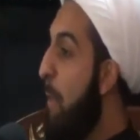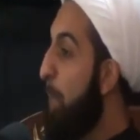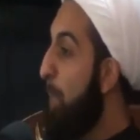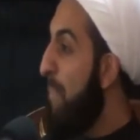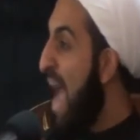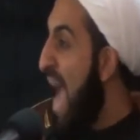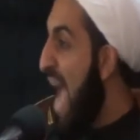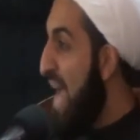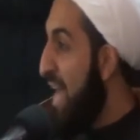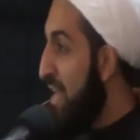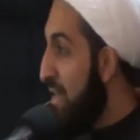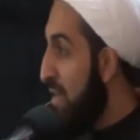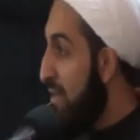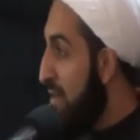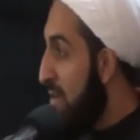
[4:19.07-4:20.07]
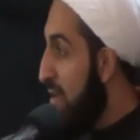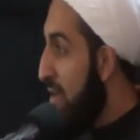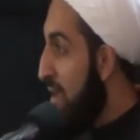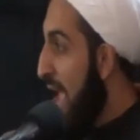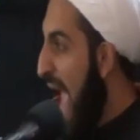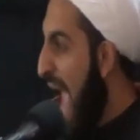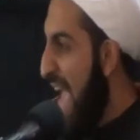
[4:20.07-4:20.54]
man
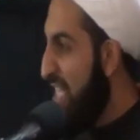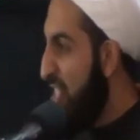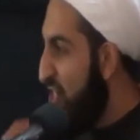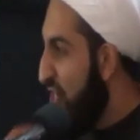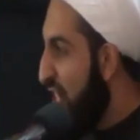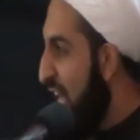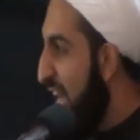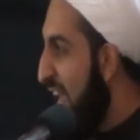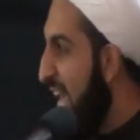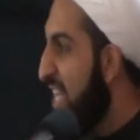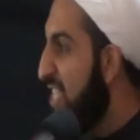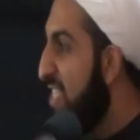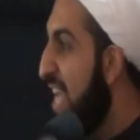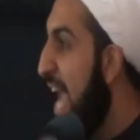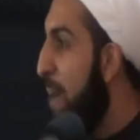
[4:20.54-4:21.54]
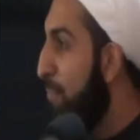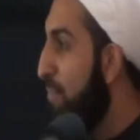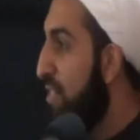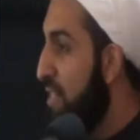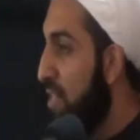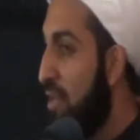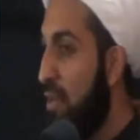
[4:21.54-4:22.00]
and jinn
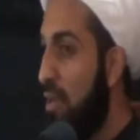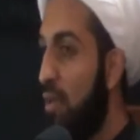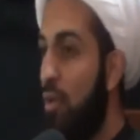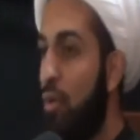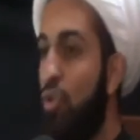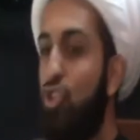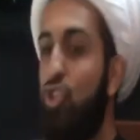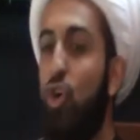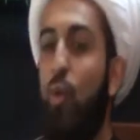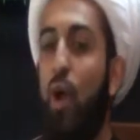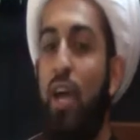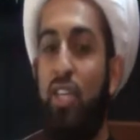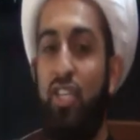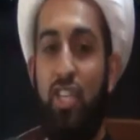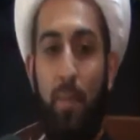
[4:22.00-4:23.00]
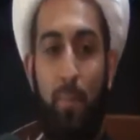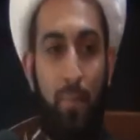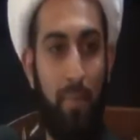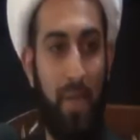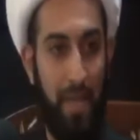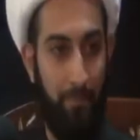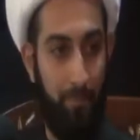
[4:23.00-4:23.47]
except to worship
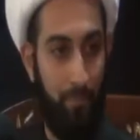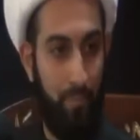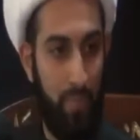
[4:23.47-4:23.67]
me.